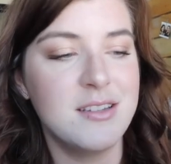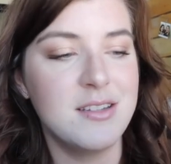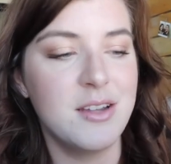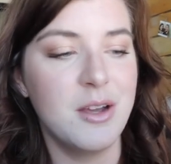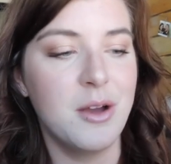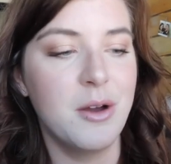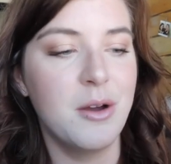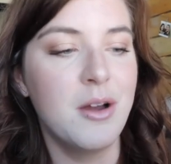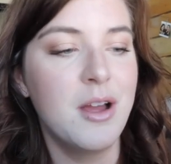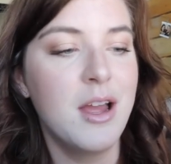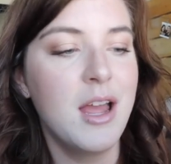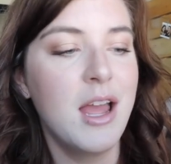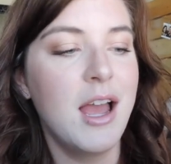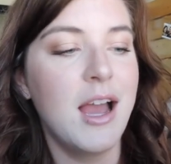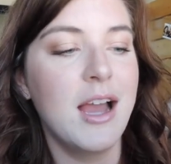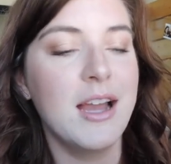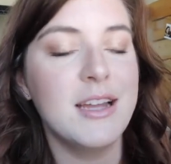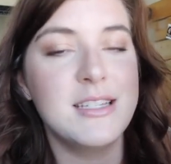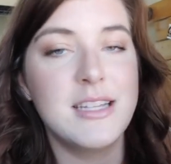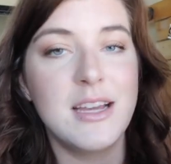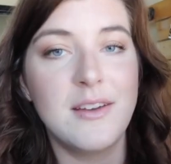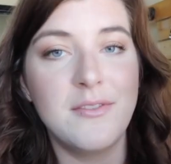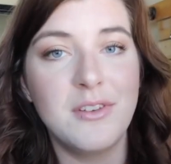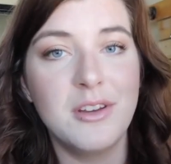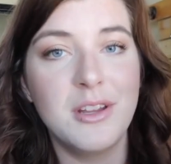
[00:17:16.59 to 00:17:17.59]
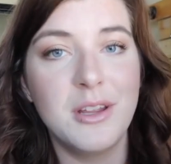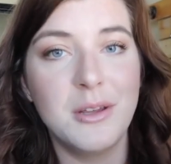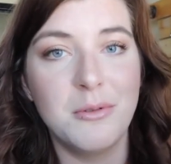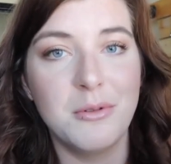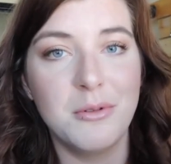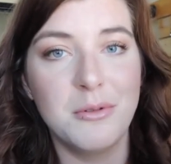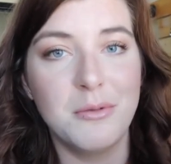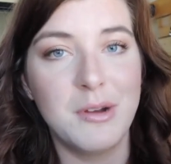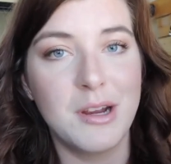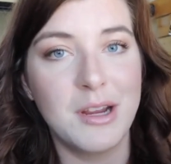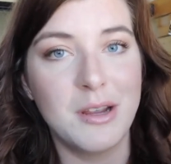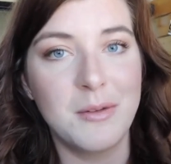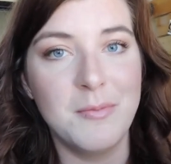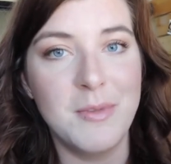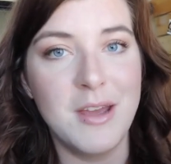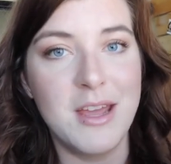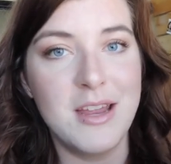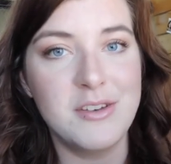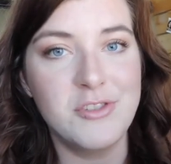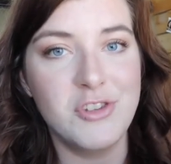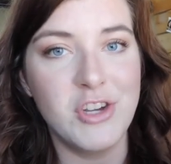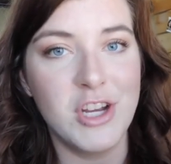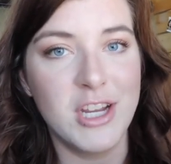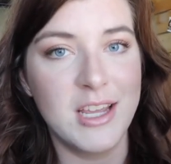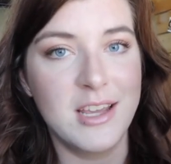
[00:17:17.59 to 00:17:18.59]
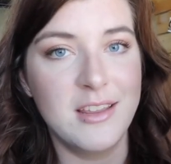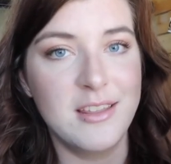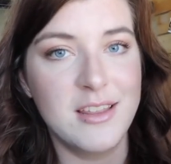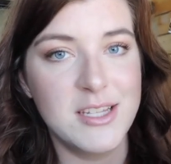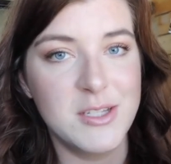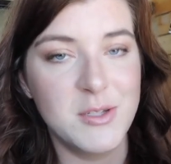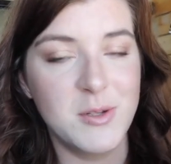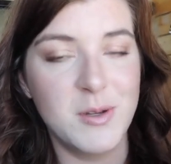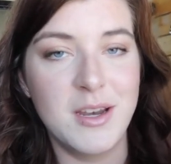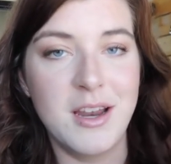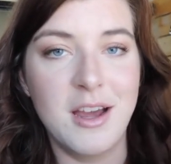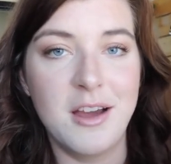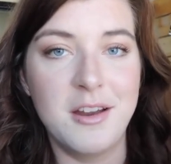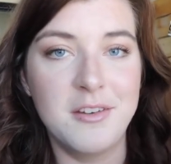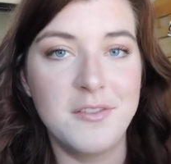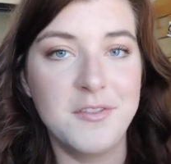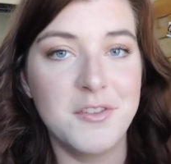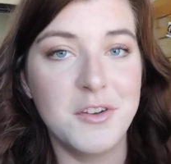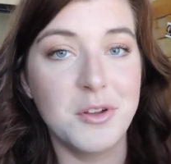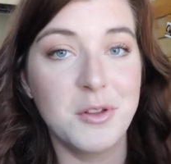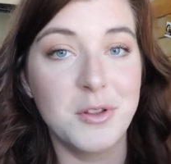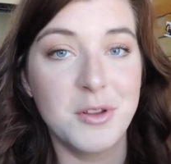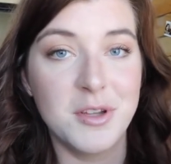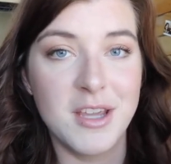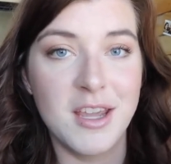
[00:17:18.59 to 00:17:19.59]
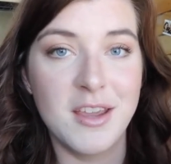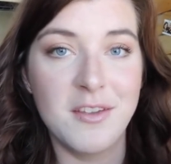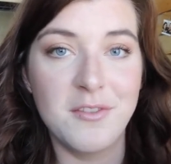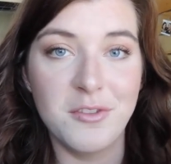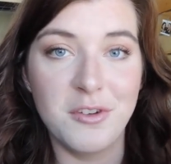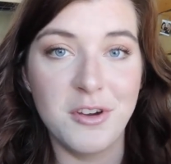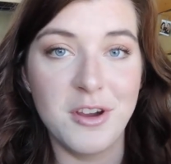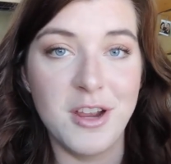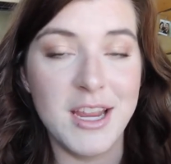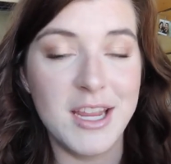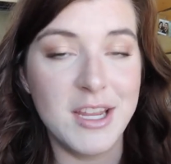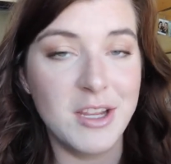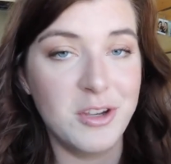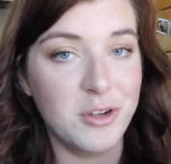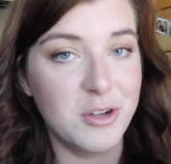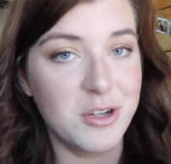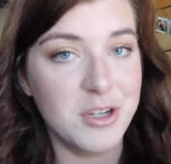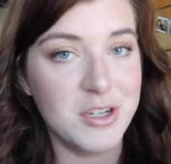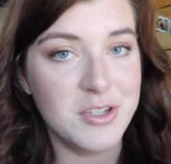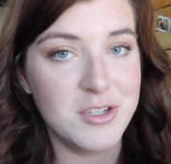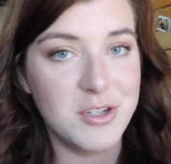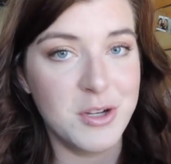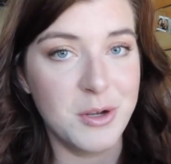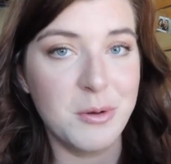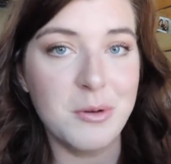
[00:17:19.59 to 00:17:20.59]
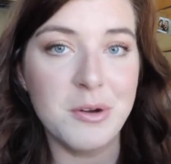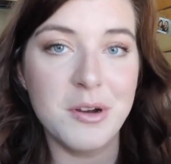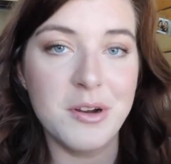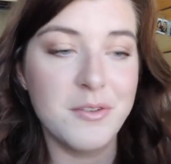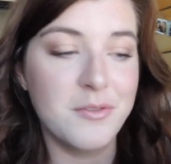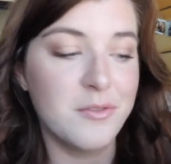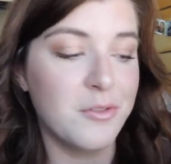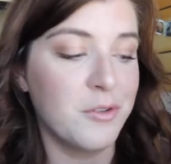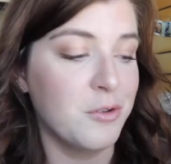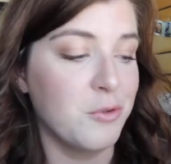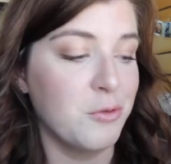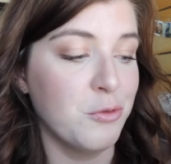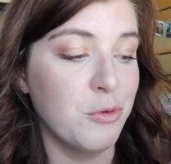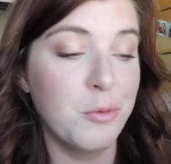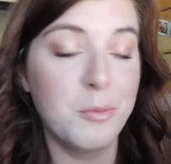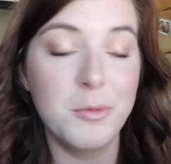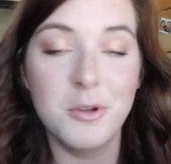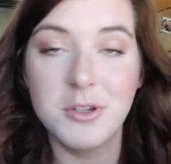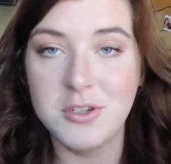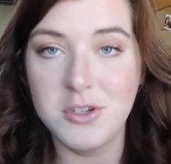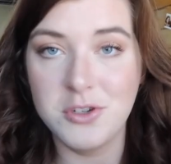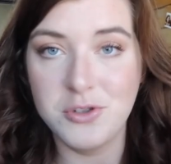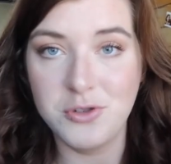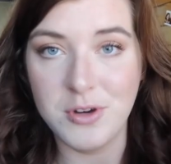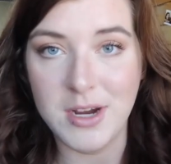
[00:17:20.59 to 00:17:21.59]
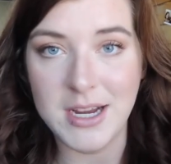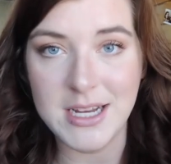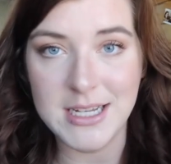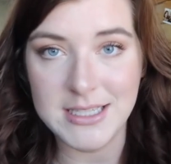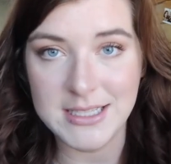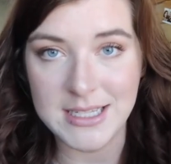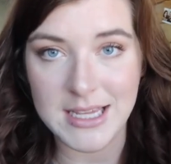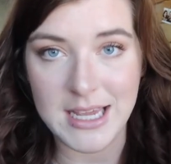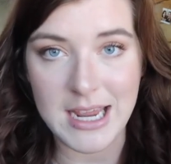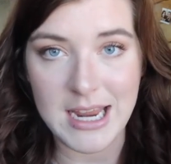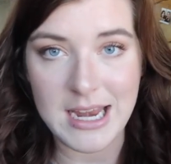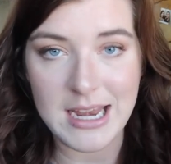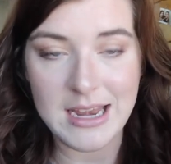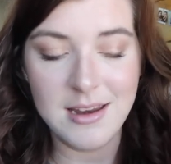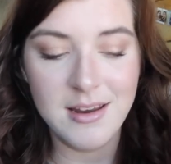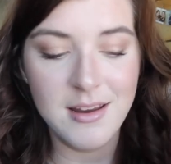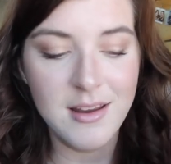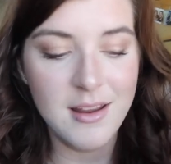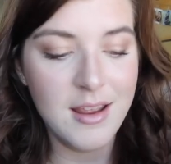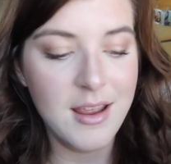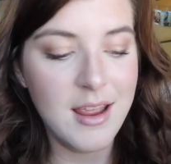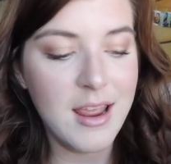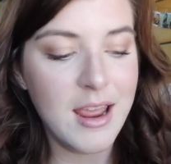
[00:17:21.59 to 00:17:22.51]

So I definitely would recommend checking this one out if you're looking for a good toner for normal to dry skin.